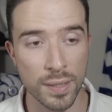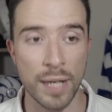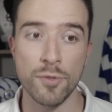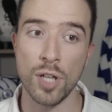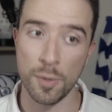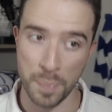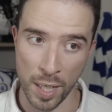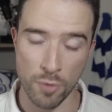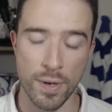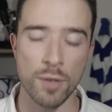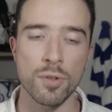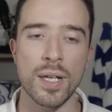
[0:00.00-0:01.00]
They've just been
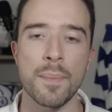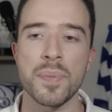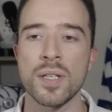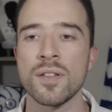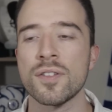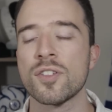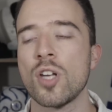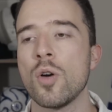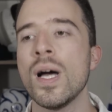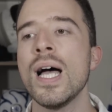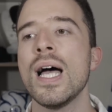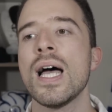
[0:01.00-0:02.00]
crowned champions. So